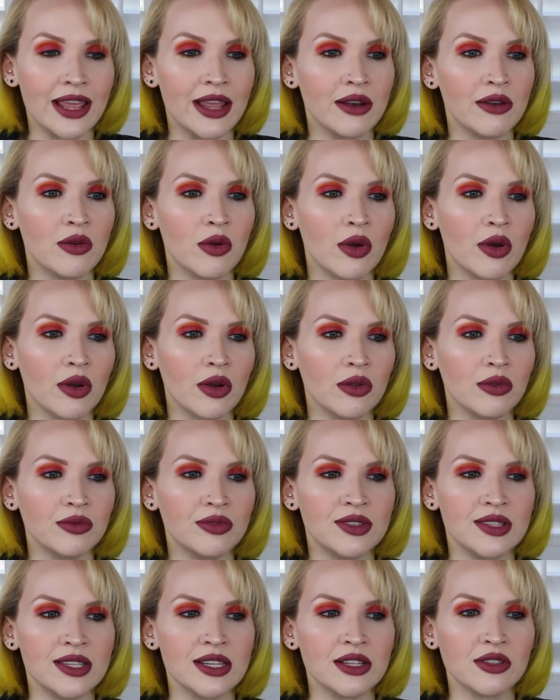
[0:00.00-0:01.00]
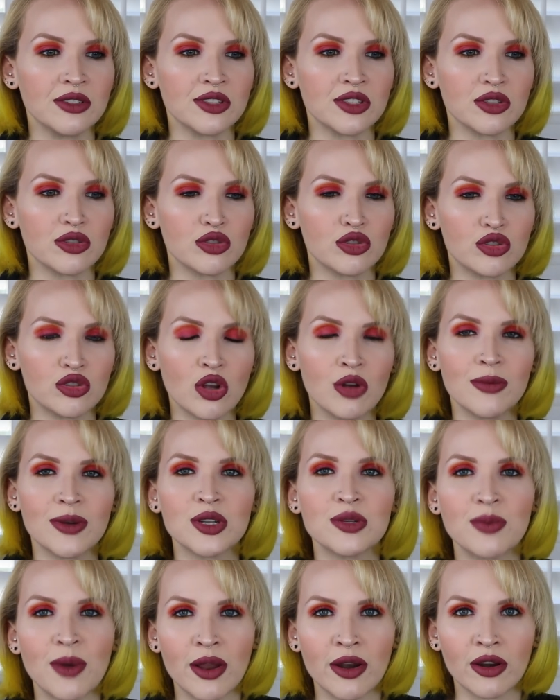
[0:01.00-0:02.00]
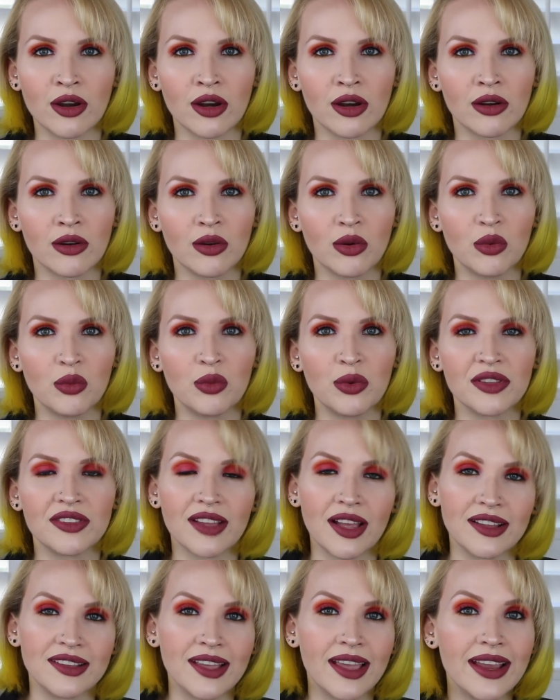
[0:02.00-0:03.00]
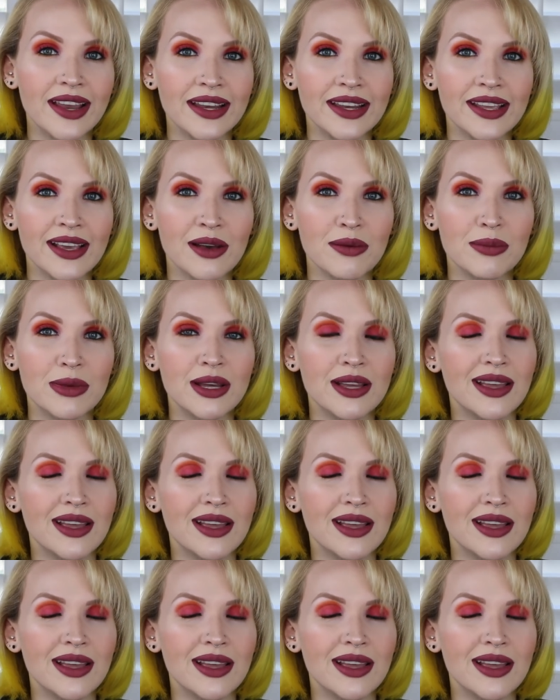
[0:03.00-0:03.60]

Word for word: It deals so much better with titanium